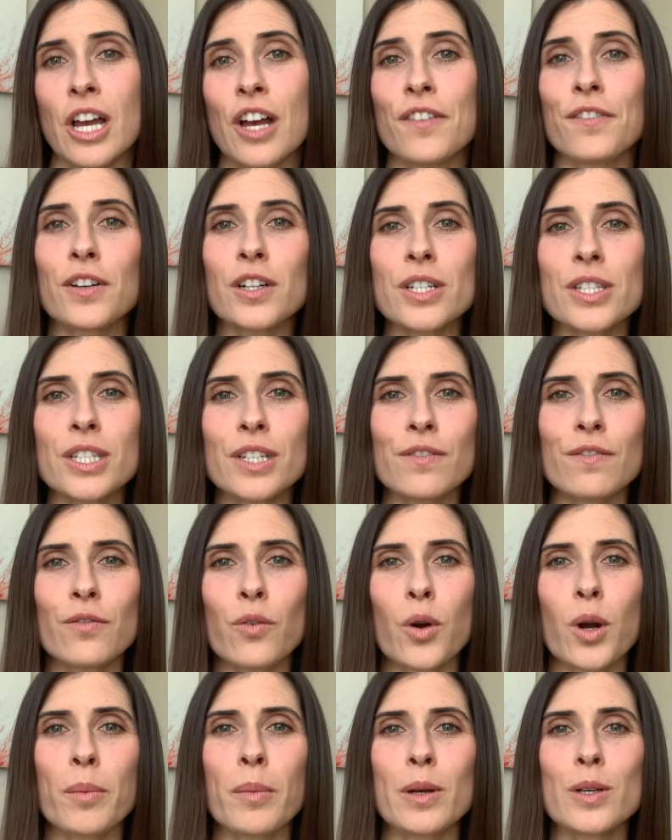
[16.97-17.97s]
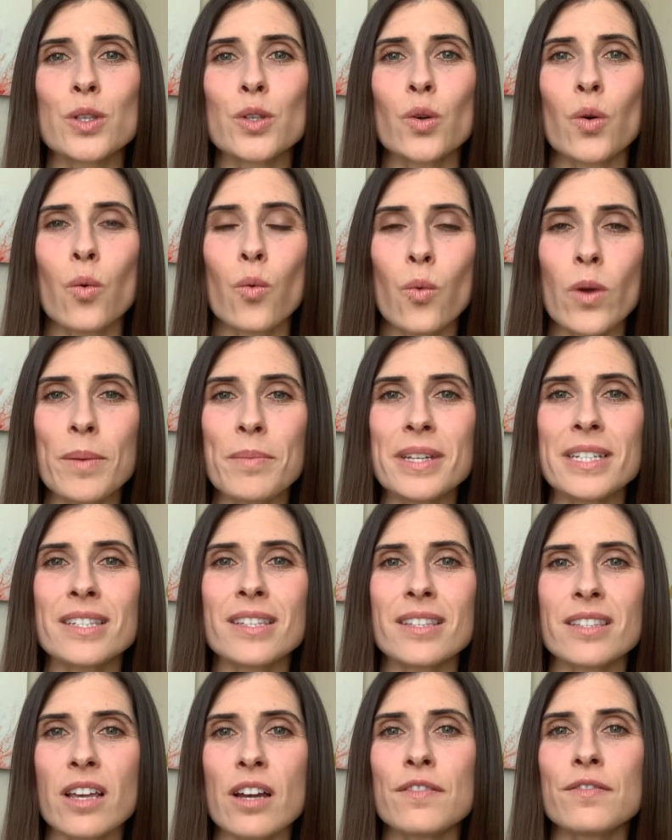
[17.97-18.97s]
First and foremost, women
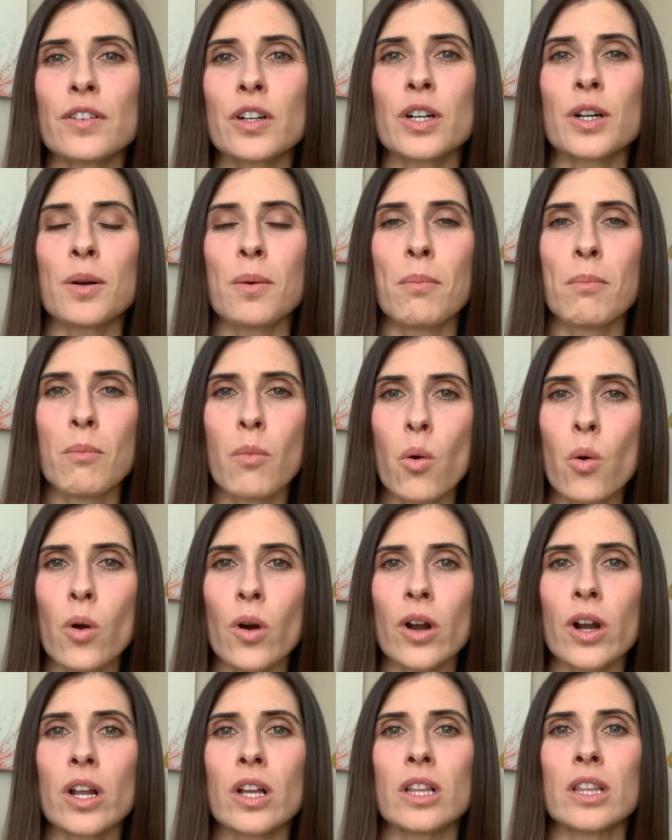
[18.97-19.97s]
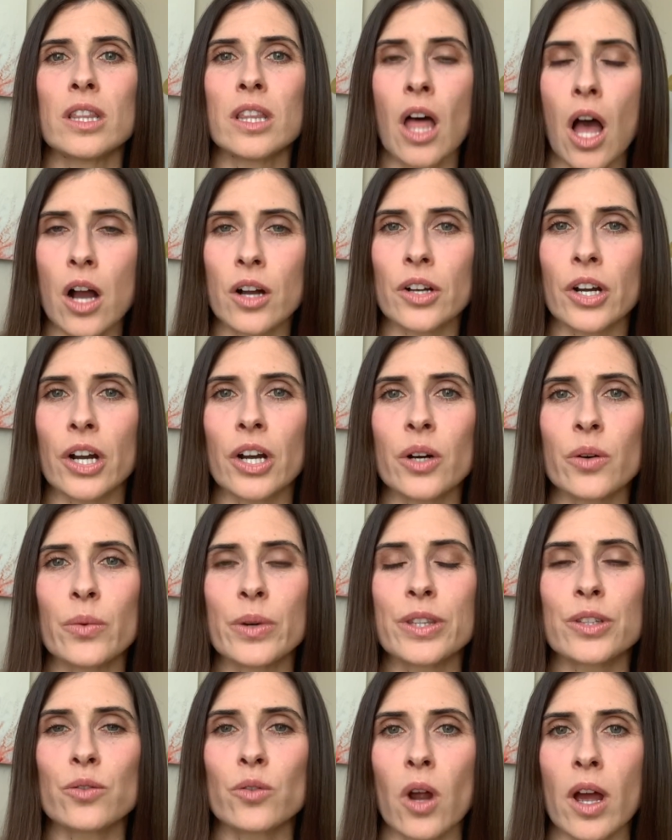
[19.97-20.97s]
suffer more longer
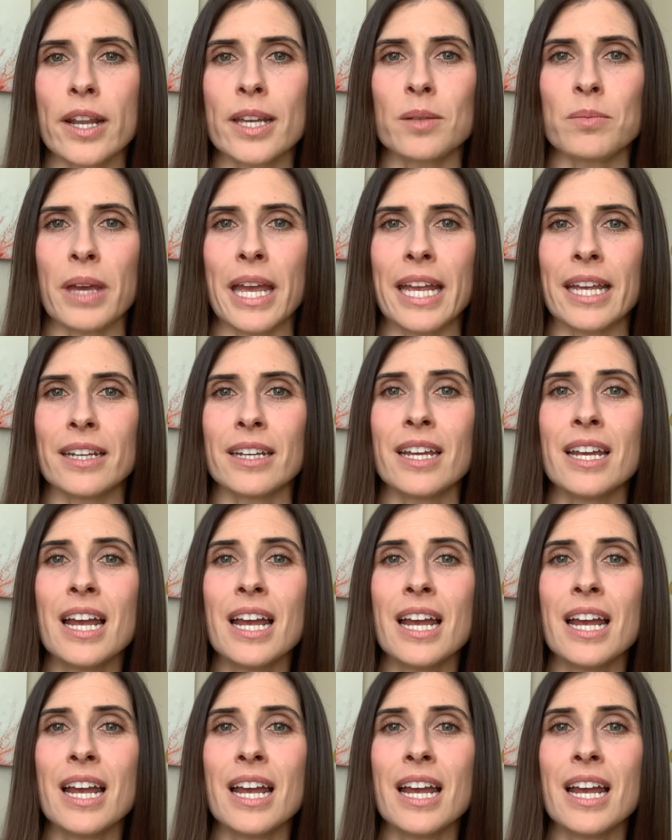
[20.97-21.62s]
with chronic pain.